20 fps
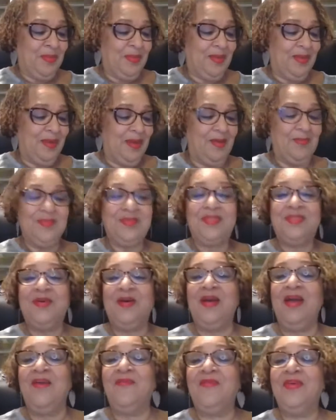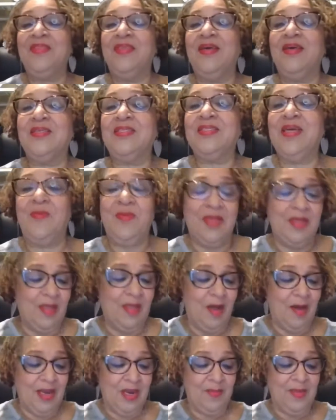Yeah. So everything's coming.
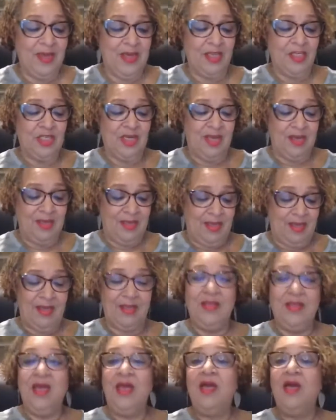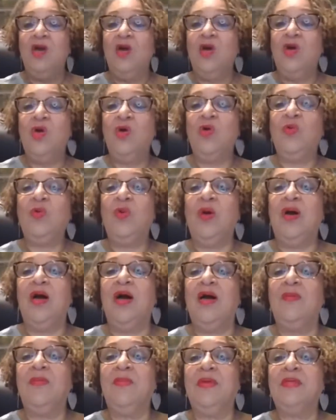Okay, let me get y'all in. Who
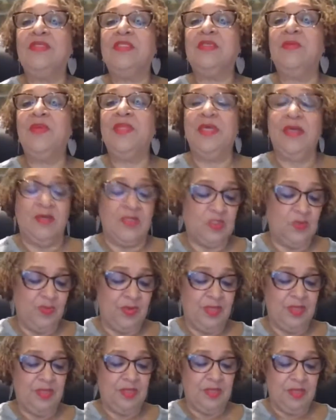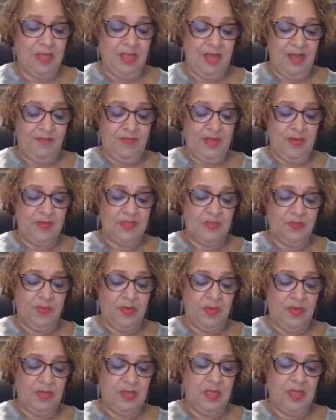somebody else spread the love? That was
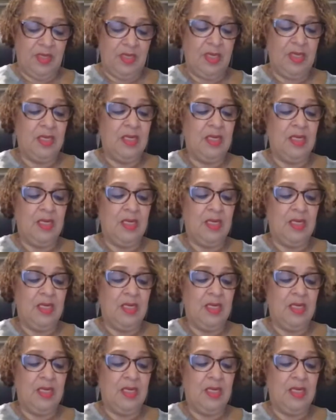Monique.